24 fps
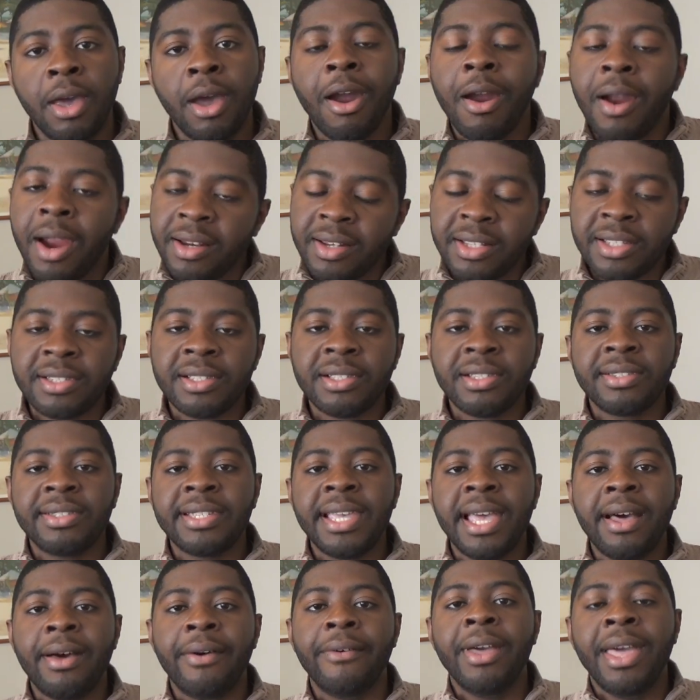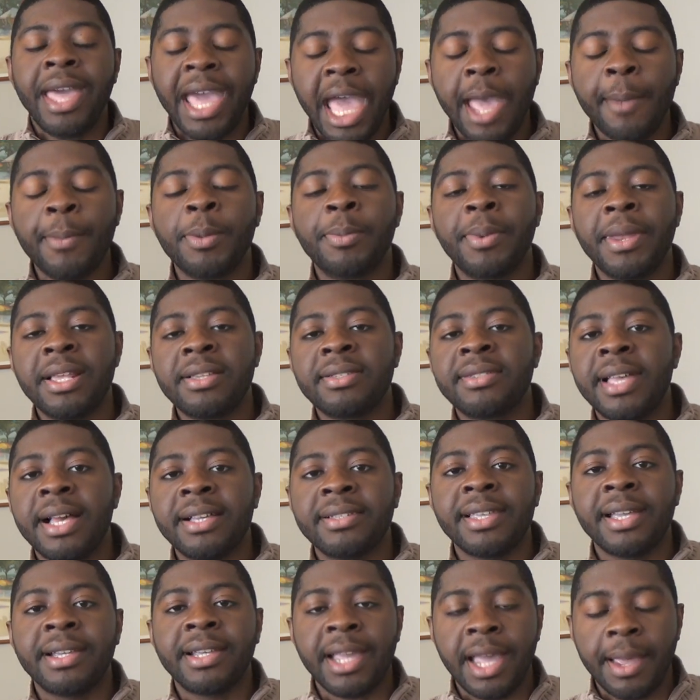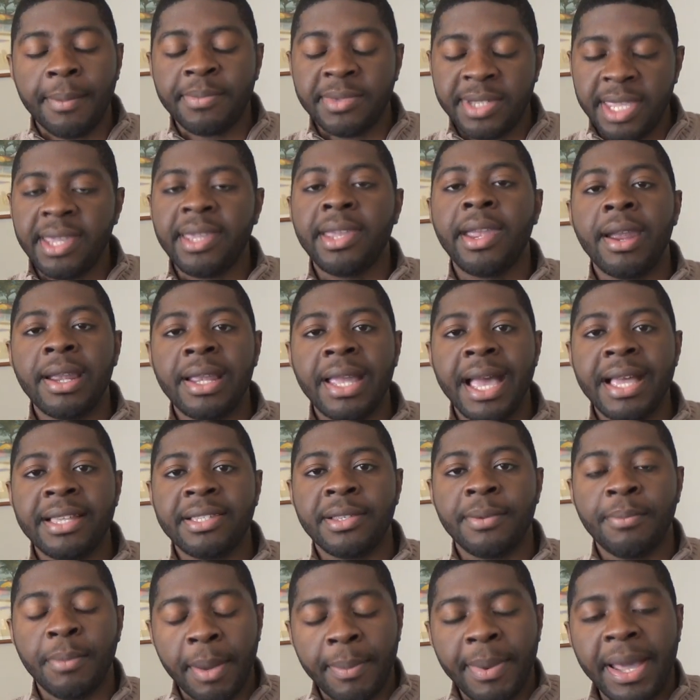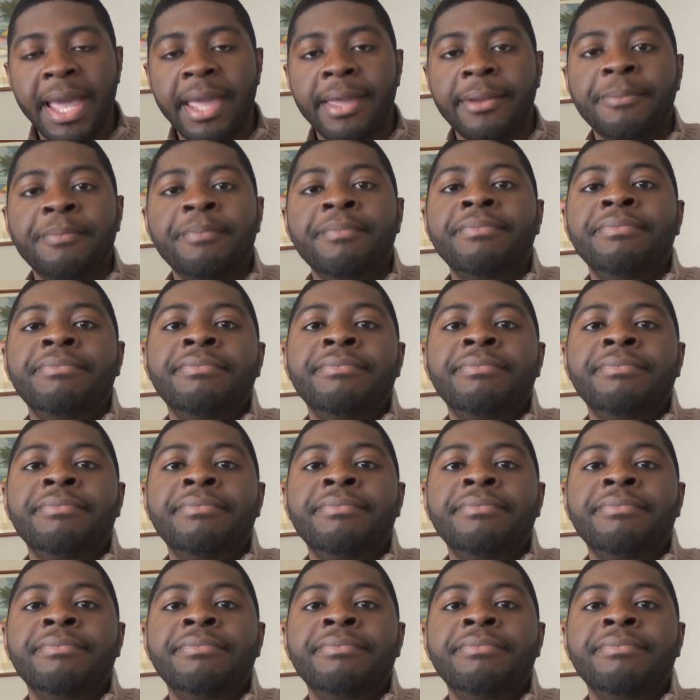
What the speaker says: All right, this is LaSalle, happypennystocks.com. Take care, guys. Bye-bye.